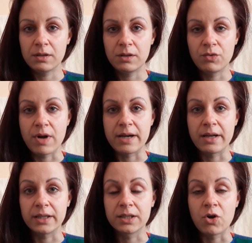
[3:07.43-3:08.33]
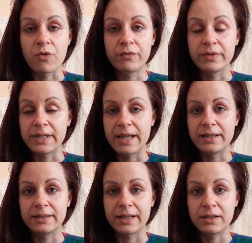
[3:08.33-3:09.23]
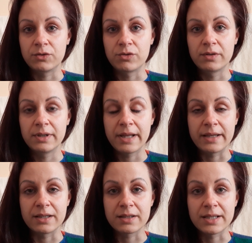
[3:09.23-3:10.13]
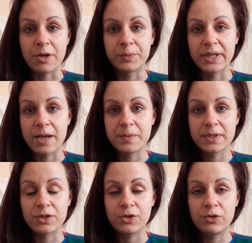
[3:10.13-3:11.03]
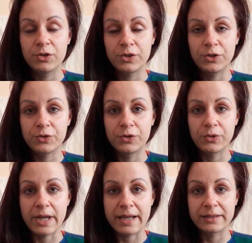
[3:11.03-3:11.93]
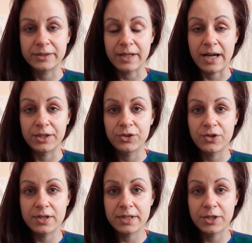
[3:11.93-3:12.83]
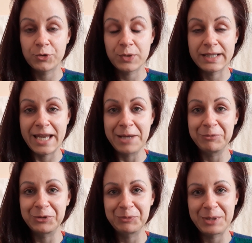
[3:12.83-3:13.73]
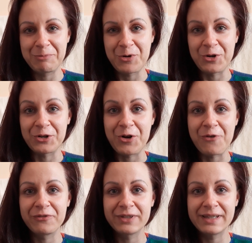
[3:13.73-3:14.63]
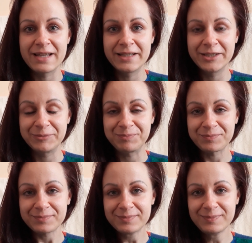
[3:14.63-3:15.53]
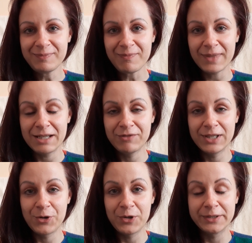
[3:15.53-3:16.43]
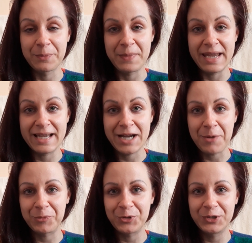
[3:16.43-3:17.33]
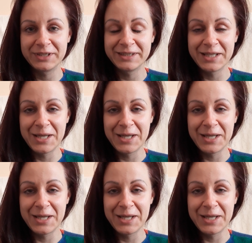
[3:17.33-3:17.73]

you are not confident at all, and sometimes you look at others who seem to be more confident, with all the makeup on,